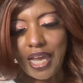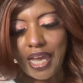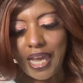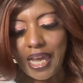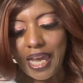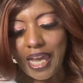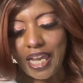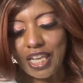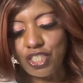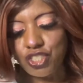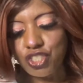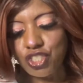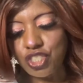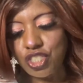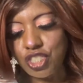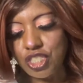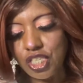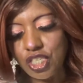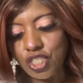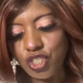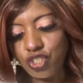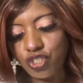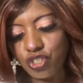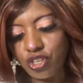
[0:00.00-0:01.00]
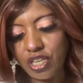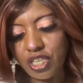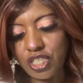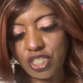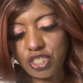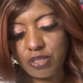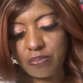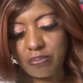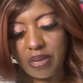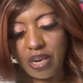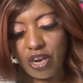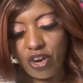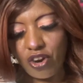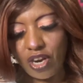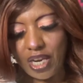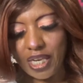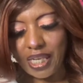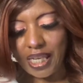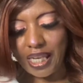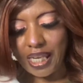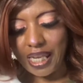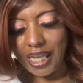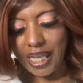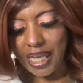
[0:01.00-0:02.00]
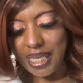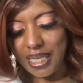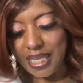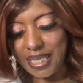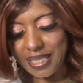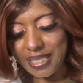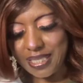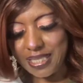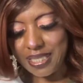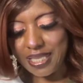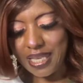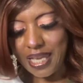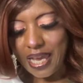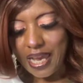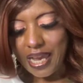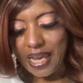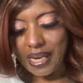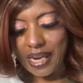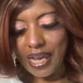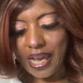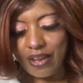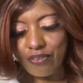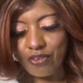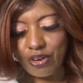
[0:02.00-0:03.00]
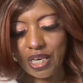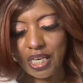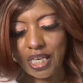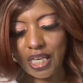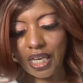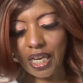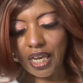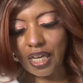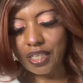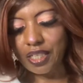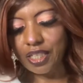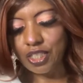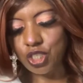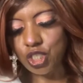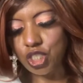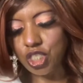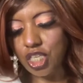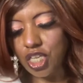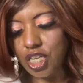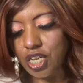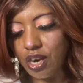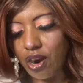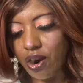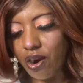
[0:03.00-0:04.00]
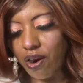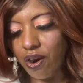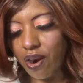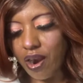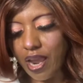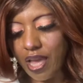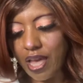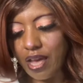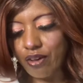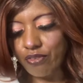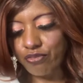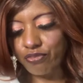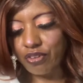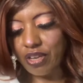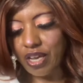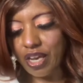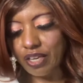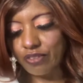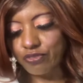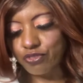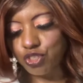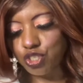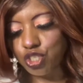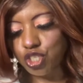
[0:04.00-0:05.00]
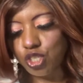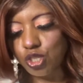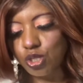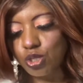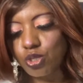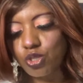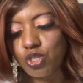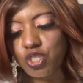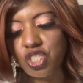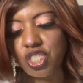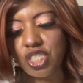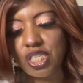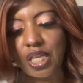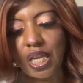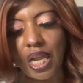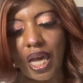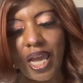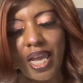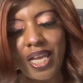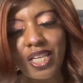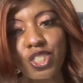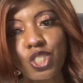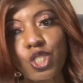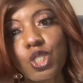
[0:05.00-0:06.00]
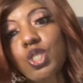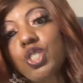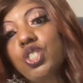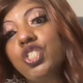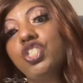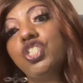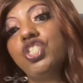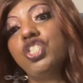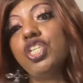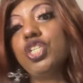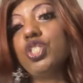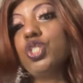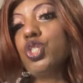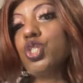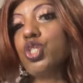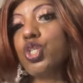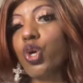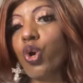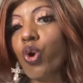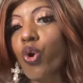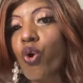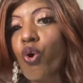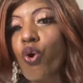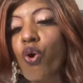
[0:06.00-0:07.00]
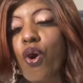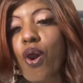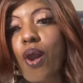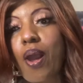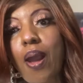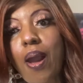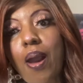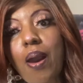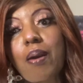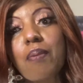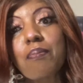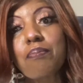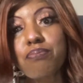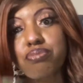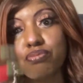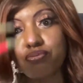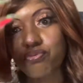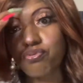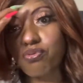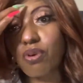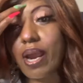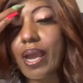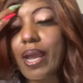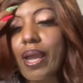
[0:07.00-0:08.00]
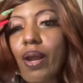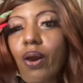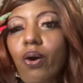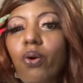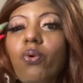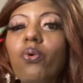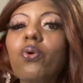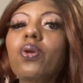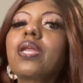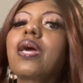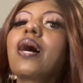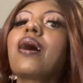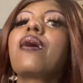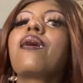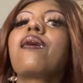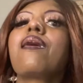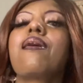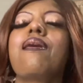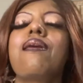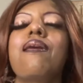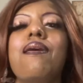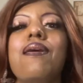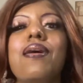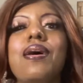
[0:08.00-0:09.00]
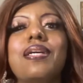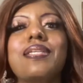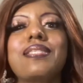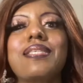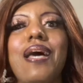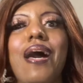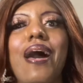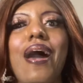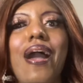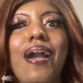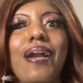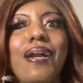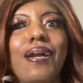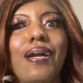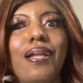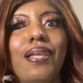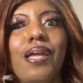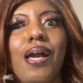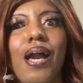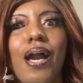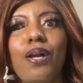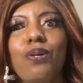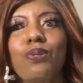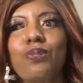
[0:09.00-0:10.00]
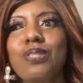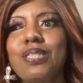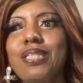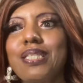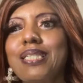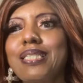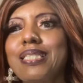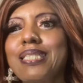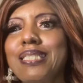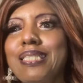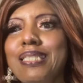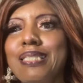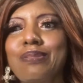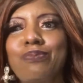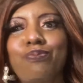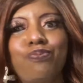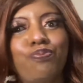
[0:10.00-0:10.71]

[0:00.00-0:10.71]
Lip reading: HD transparent lace, and I have her in the color DRFF2 / ginger brown. It's a hot color out there that